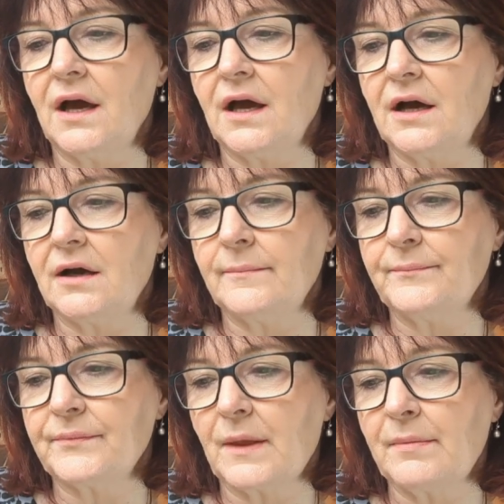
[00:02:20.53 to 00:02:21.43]

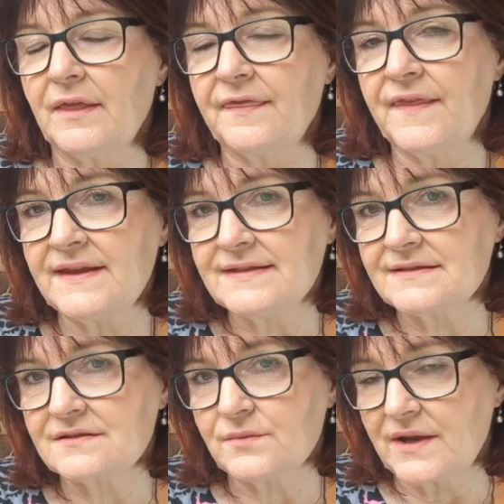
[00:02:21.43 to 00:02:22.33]
But this
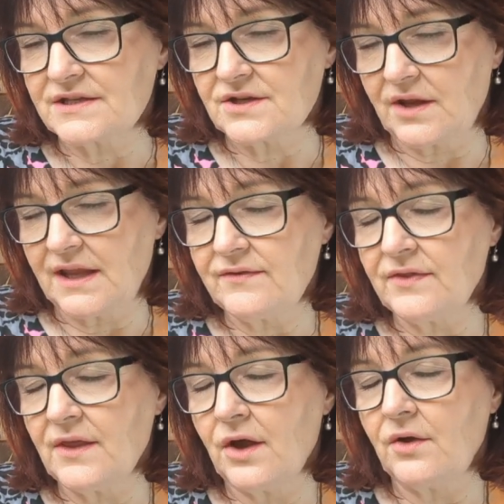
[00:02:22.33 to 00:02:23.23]
sweatshirt,
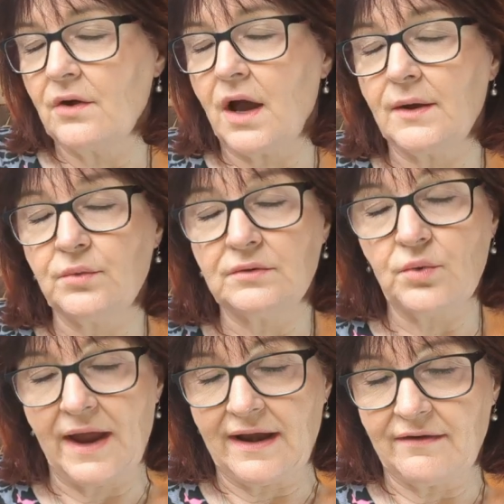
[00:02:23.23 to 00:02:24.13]
even though I will
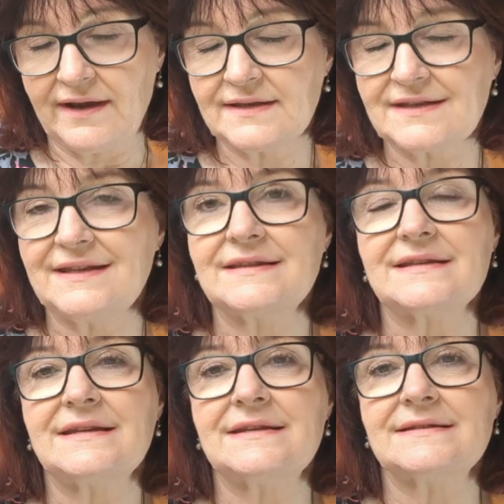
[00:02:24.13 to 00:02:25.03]
wear it, it
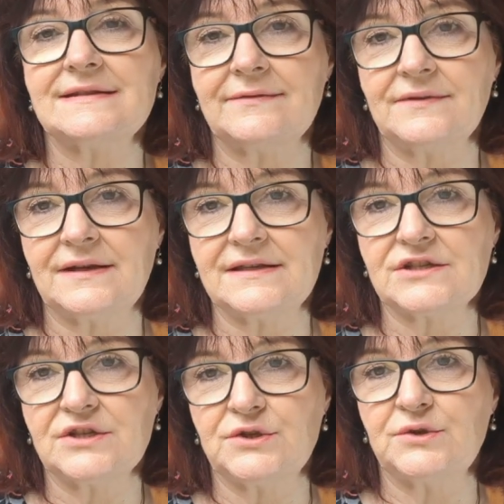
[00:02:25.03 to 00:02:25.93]
is definitely
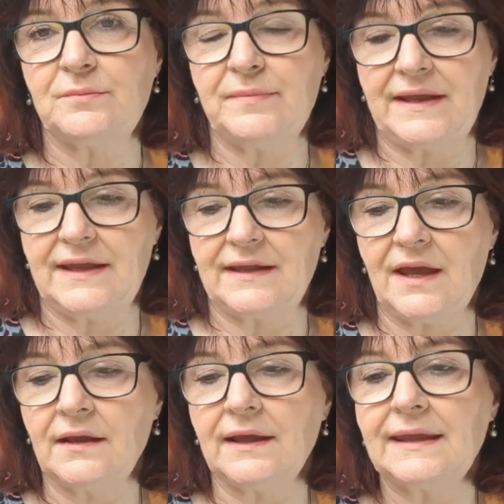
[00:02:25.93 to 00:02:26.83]
too big.
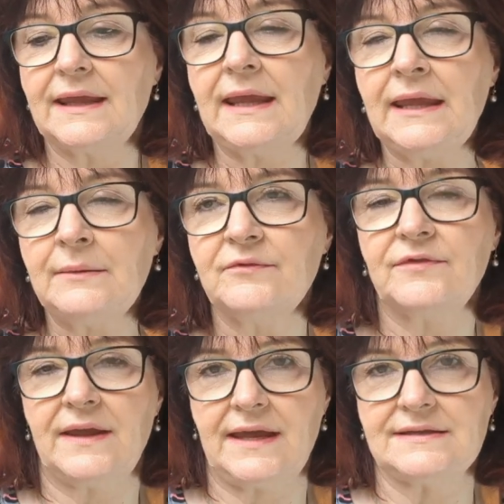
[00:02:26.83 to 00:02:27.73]
And I keep
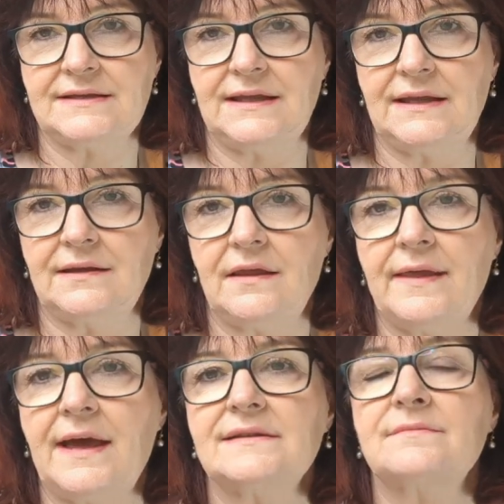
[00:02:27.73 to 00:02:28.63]
forgetting
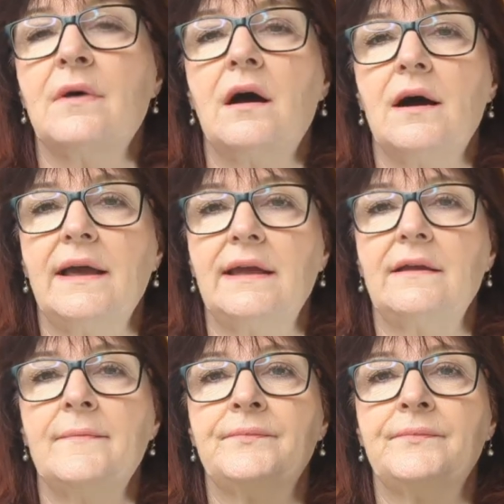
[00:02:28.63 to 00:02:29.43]
that my